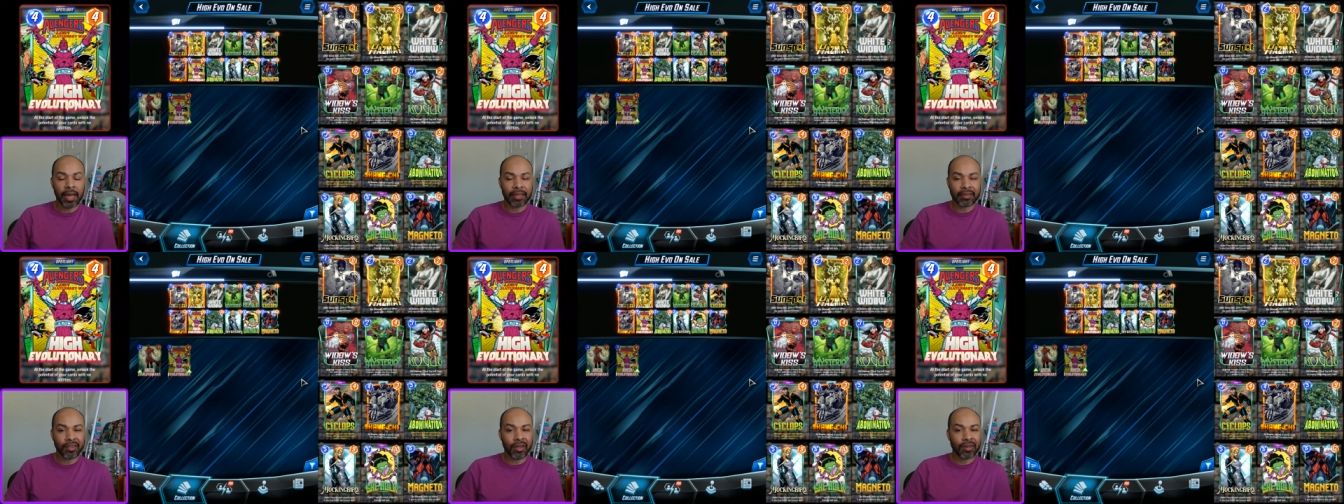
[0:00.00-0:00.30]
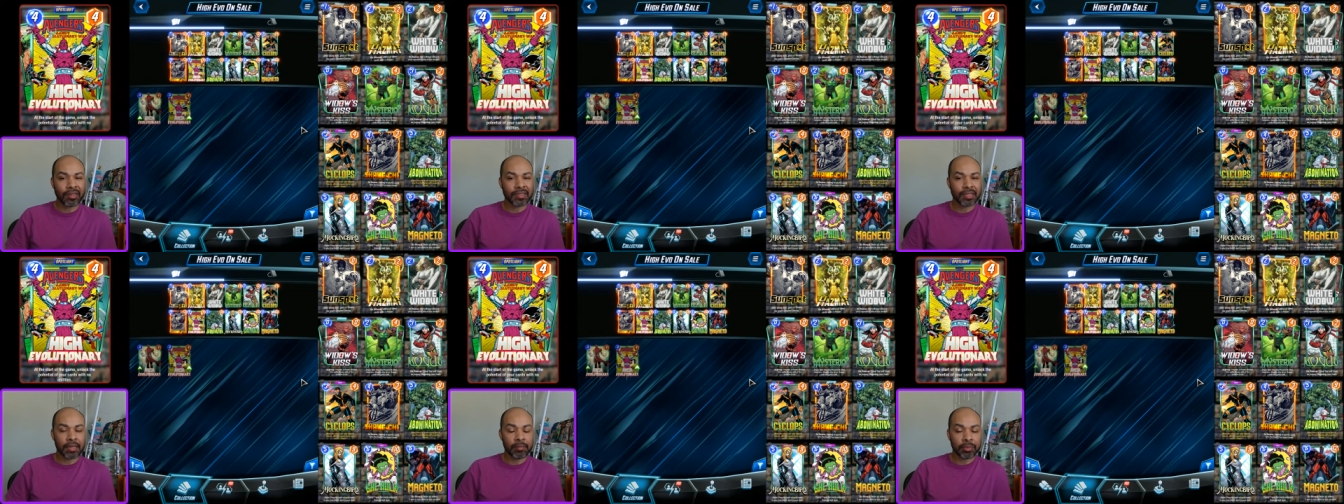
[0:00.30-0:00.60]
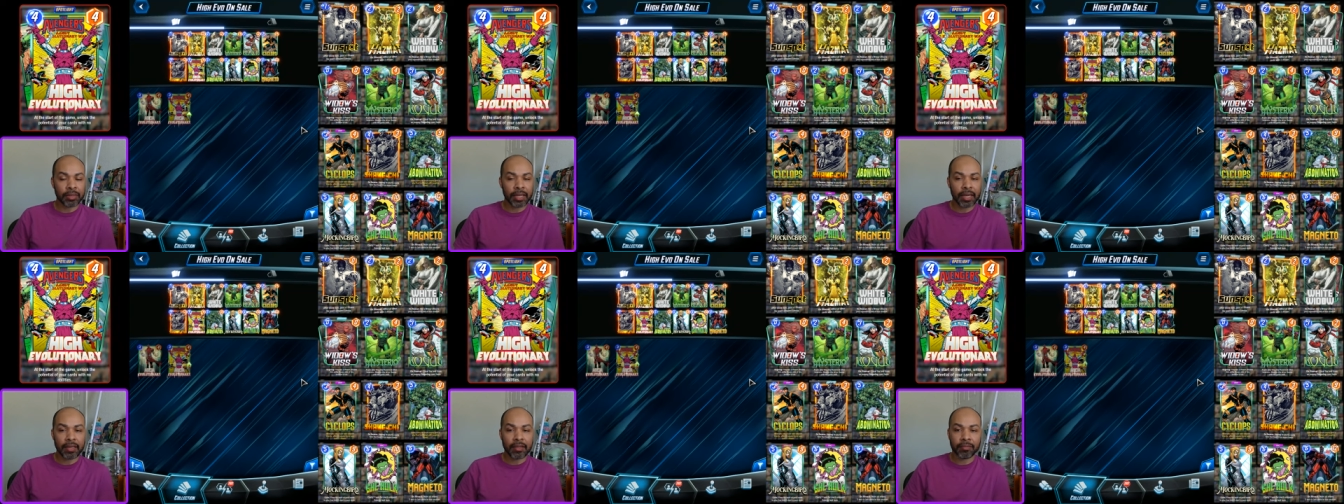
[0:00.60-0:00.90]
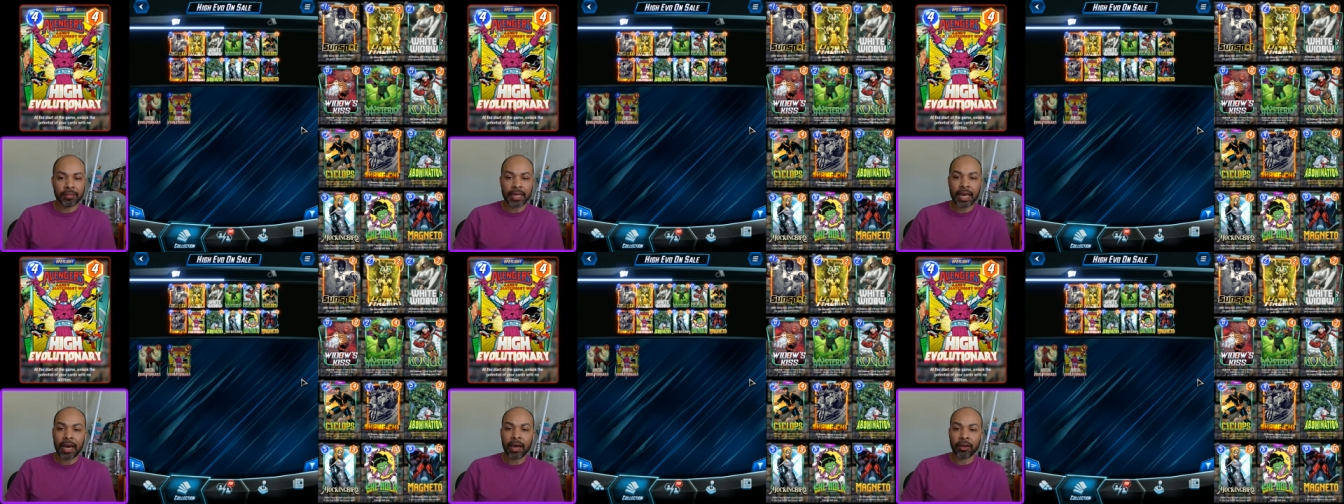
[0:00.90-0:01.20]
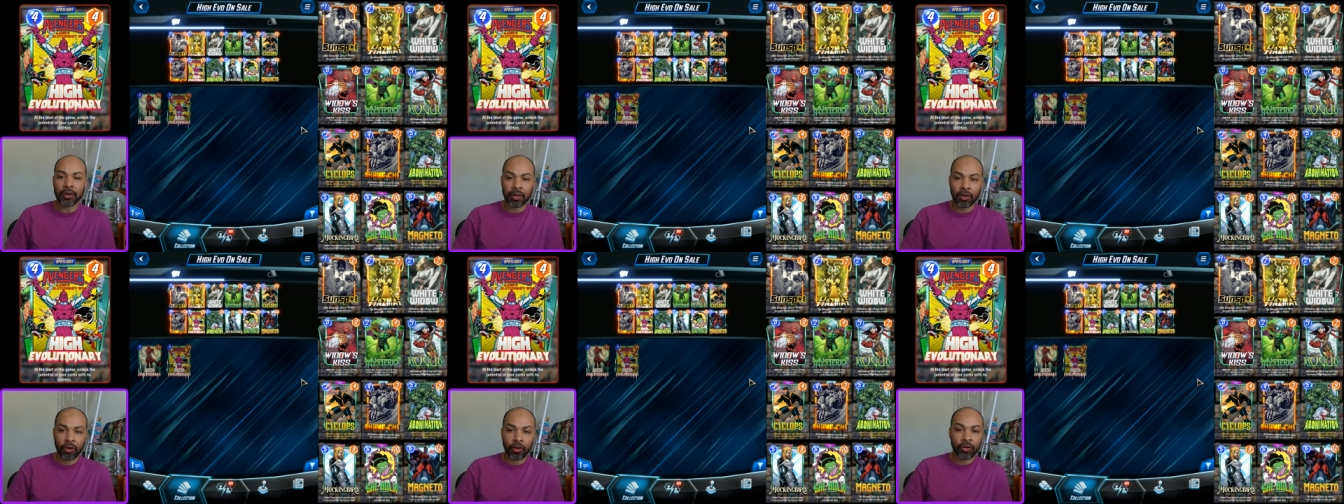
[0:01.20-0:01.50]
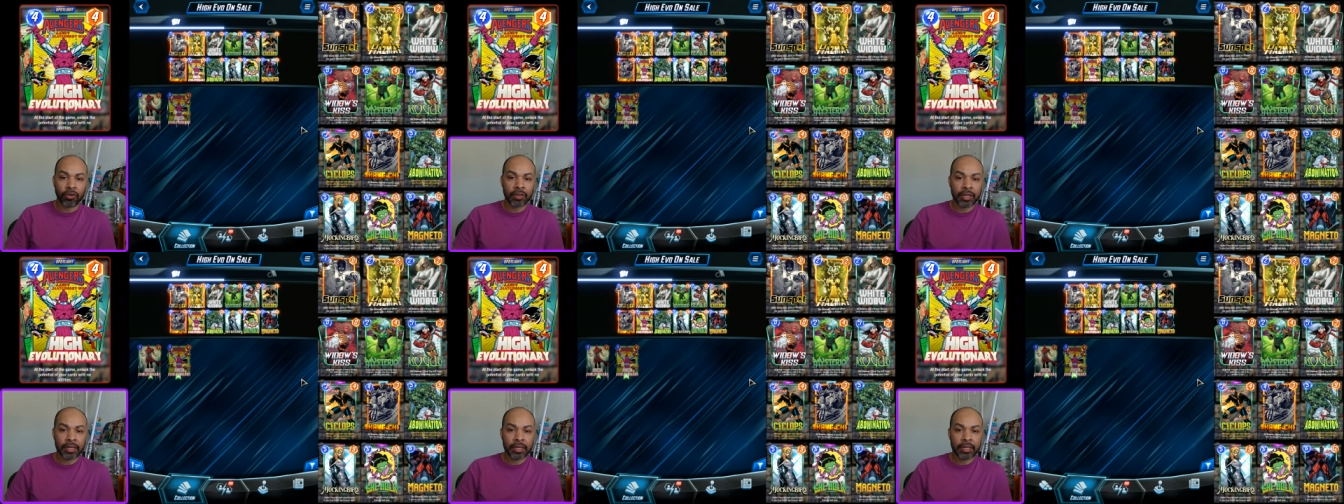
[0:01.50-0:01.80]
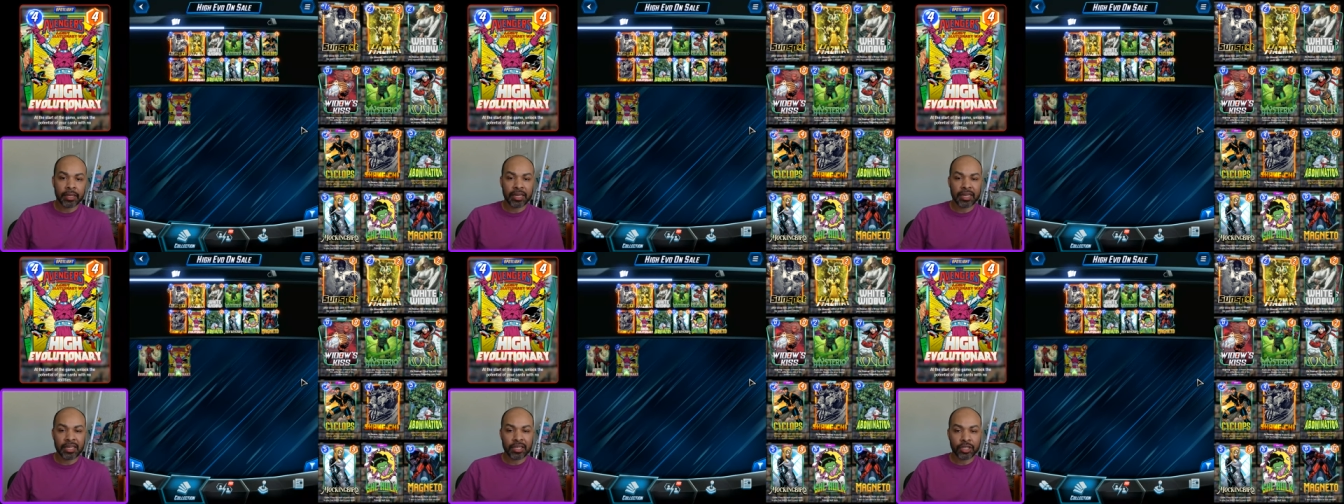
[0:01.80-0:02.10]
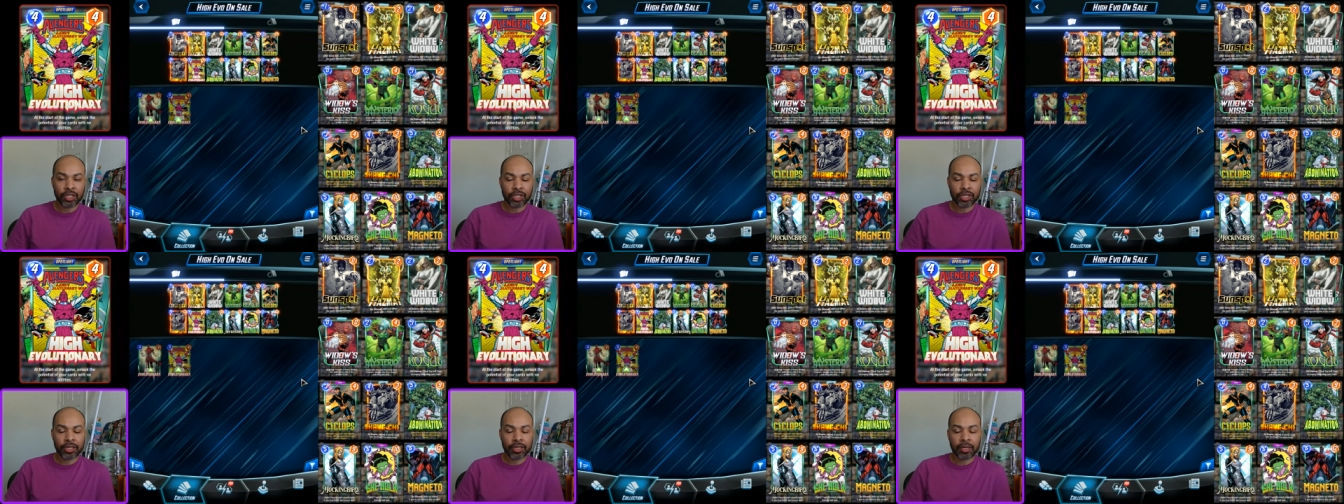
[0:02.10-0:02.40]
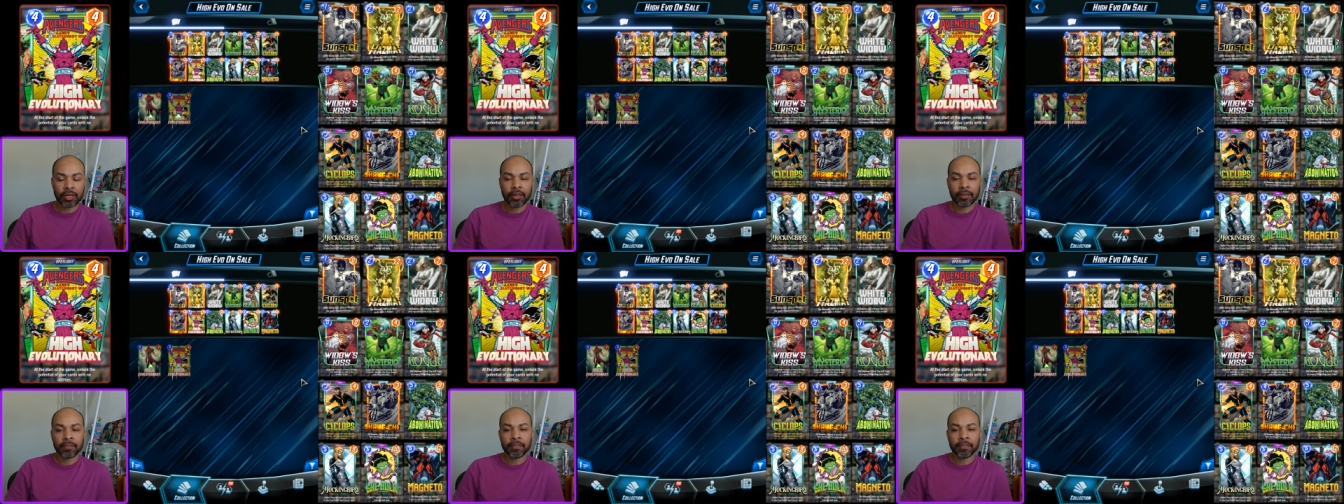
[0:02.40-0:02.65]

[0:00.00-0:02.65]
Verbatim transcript: as long as they play them down early-ish.